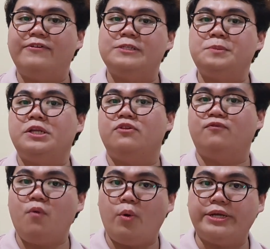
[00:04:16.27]
has been
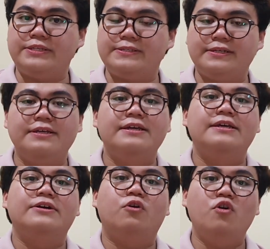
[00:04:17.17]
enforced,
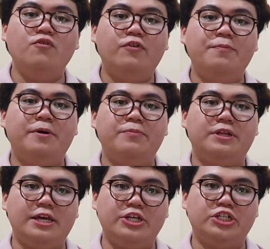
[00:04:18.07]

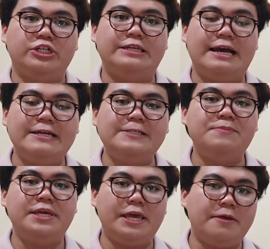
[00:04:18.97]
overpopulation has
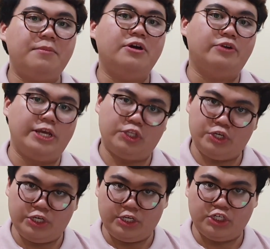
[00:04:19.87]
become a greater
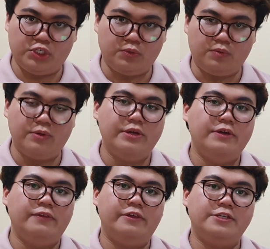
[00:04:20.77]
issue.
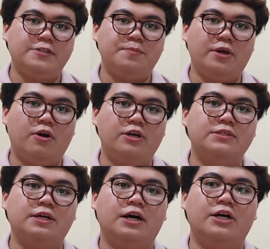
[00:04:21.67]
This is
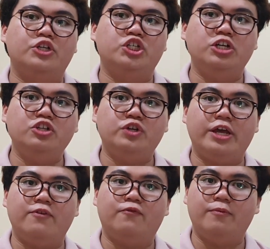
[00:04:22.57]
because
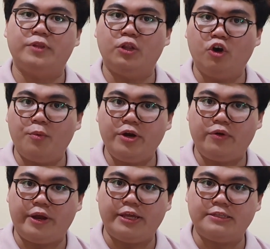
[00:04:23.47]
children from the lower
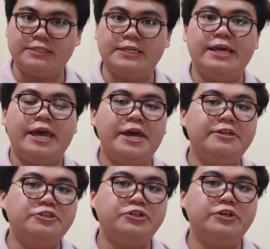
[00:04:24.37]
grades
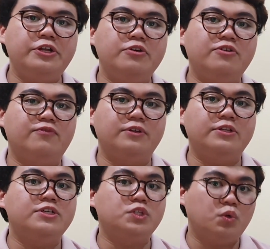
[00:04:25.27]
enter
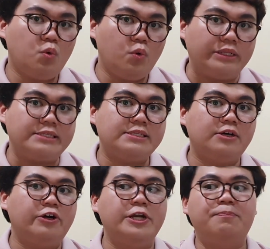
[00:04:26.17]
the schools
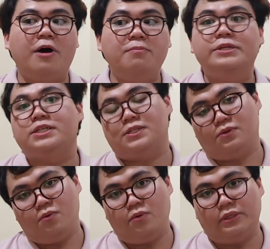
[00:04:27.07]
or the public
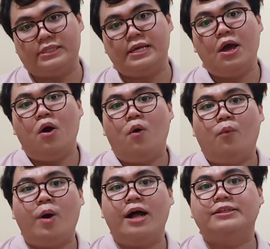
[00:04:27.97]
schools
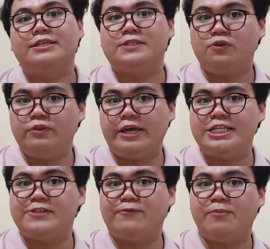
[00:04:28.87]
while the
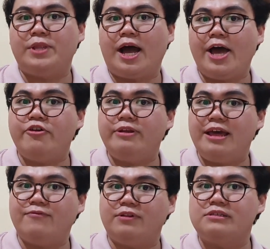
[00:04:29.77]
students from the higher
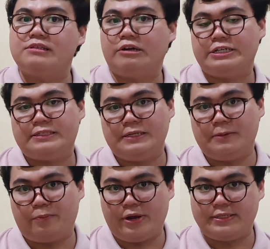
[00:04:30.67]
levels are still
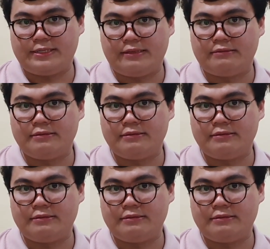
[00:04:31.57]
present.